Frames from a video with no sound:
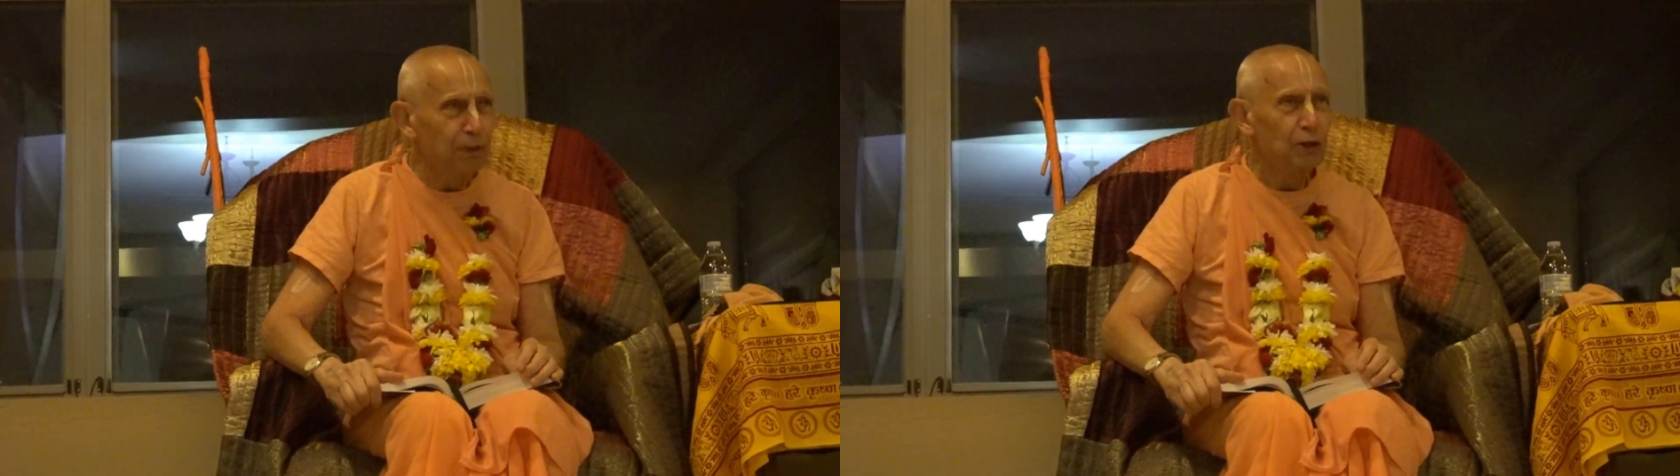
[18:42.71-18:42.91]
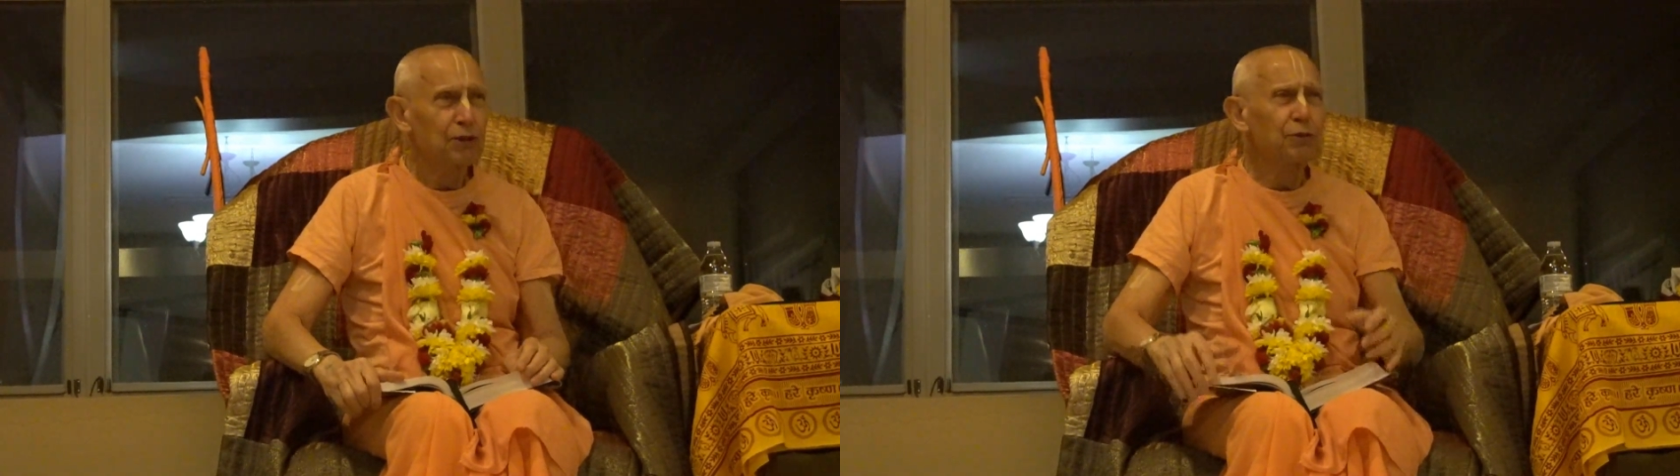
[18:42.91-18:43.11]

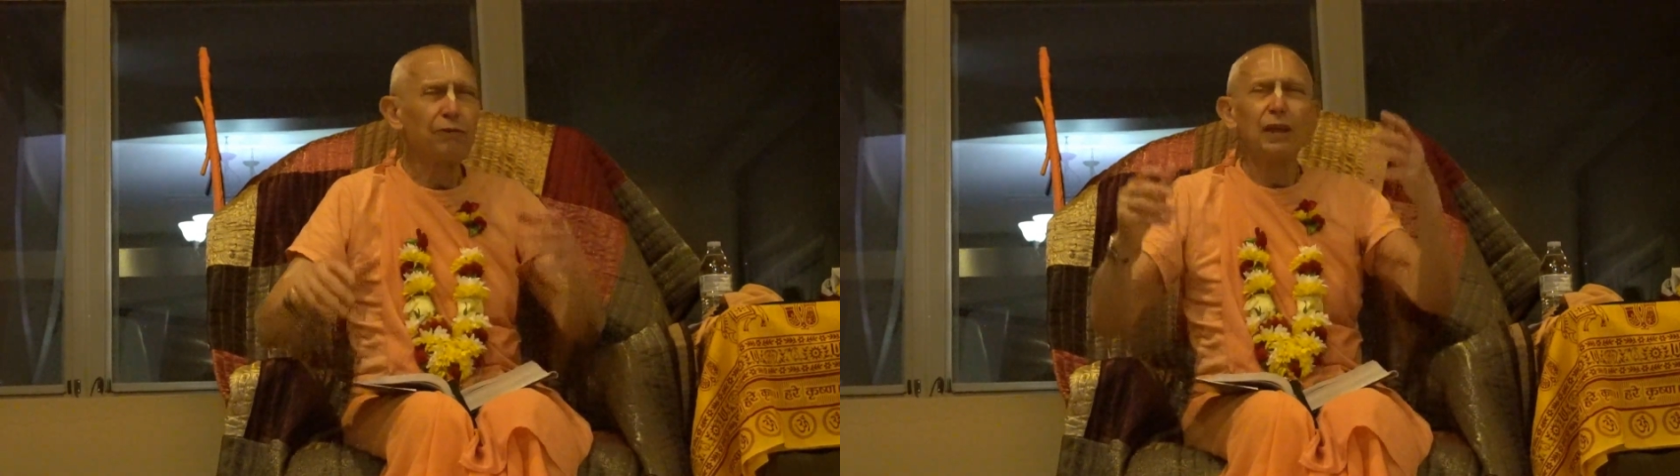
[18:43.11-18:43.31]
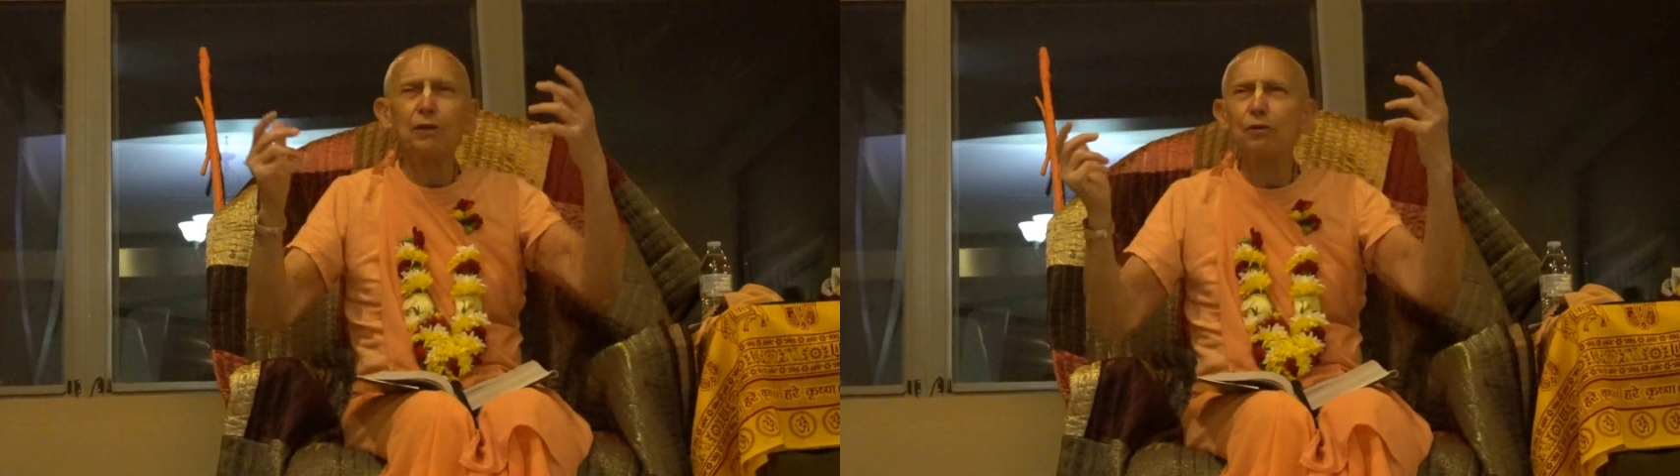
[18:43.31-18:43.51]
because you
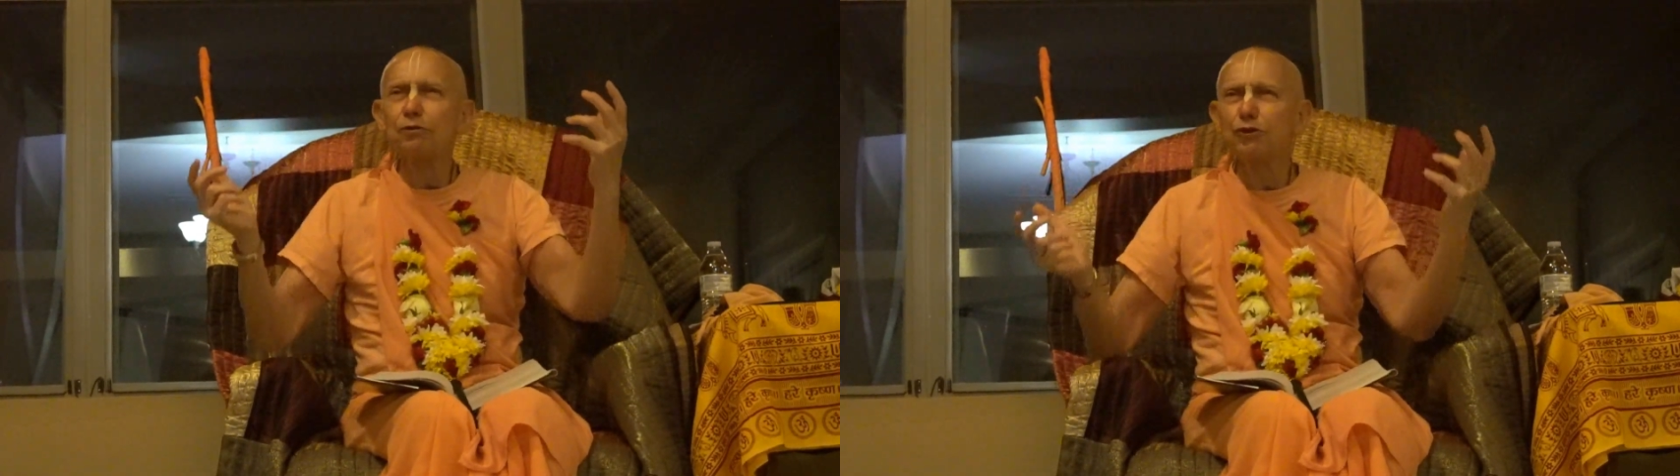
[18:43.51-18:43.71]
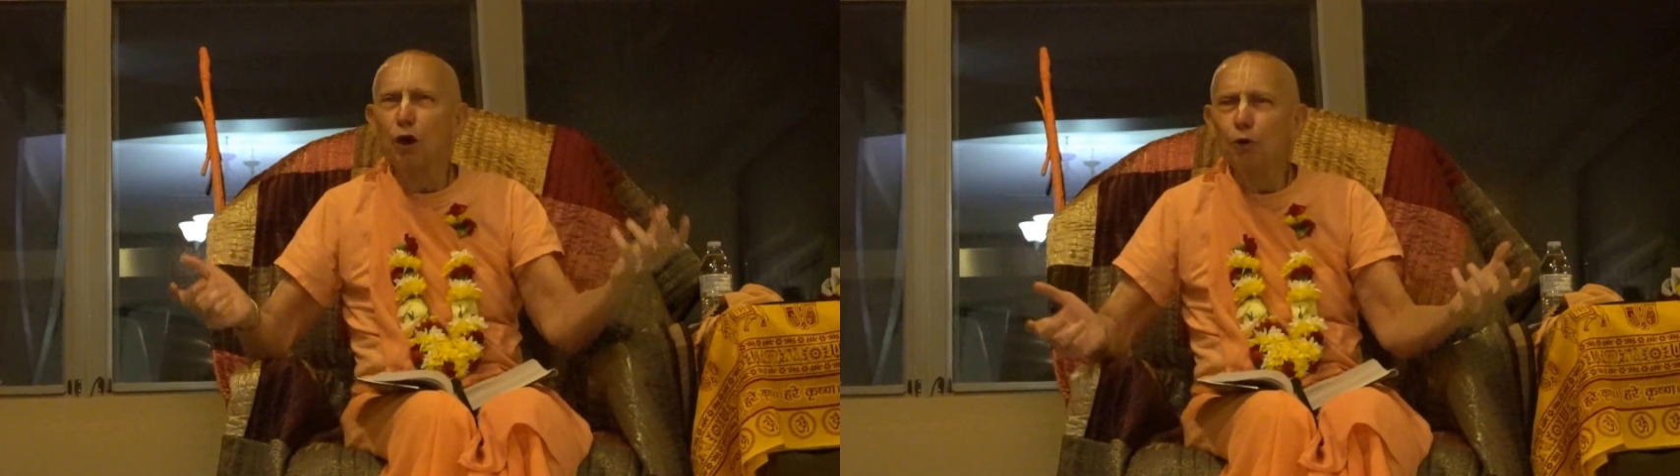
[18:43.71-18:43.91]
think you're
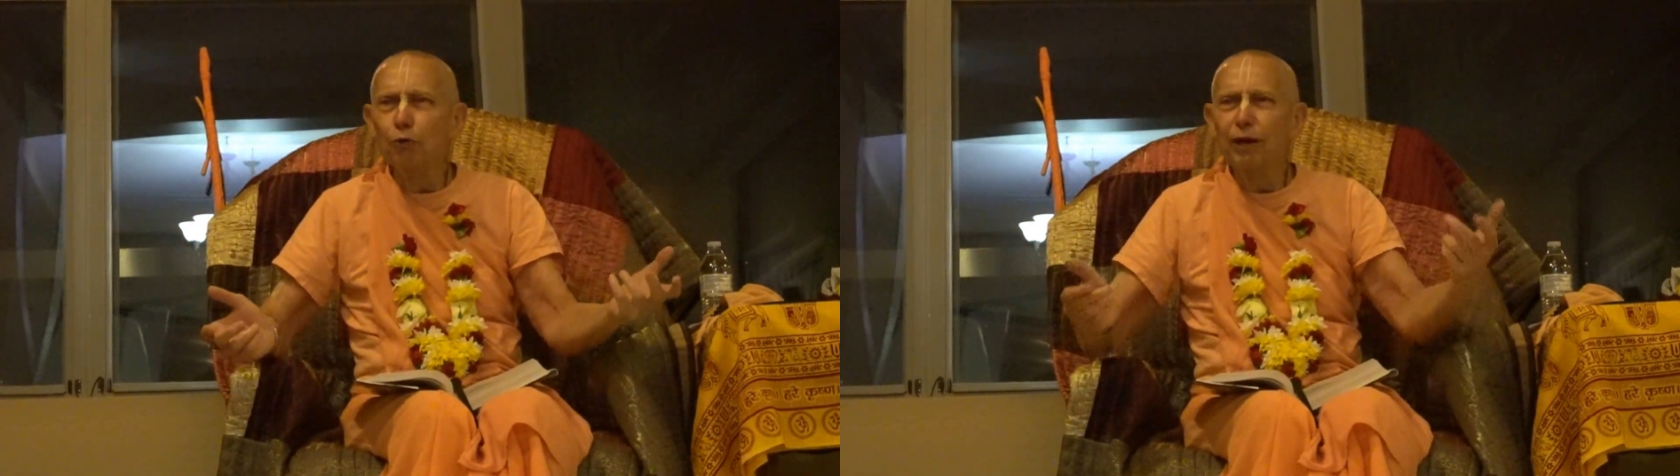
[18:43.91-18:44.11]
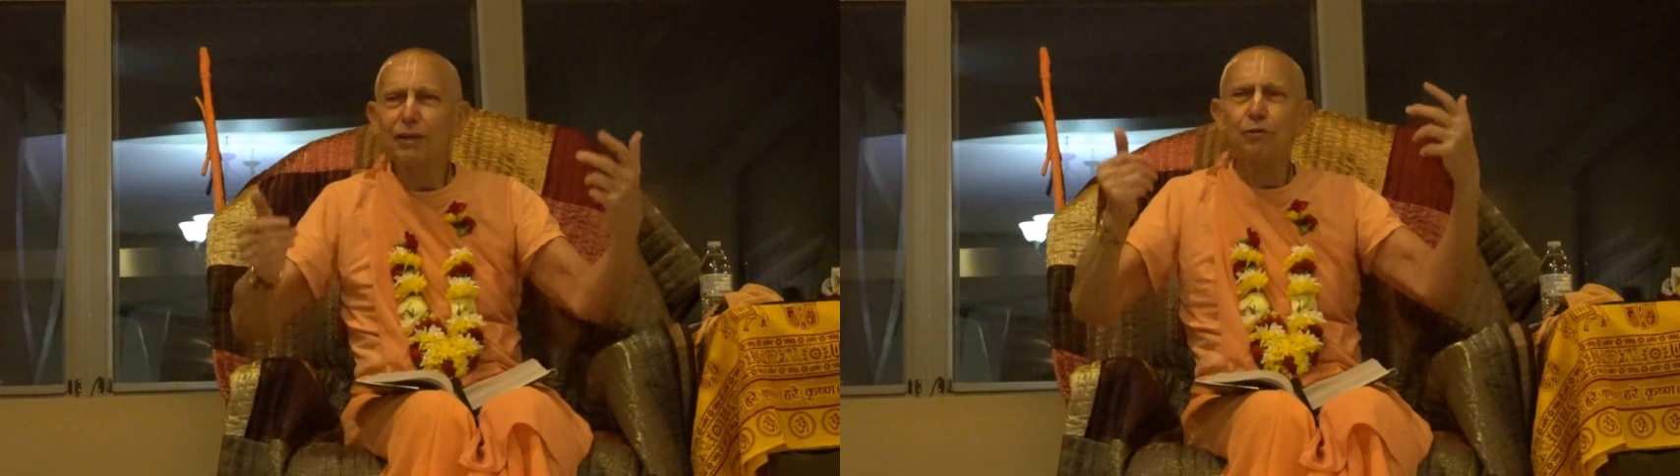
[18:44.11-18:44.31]
so great,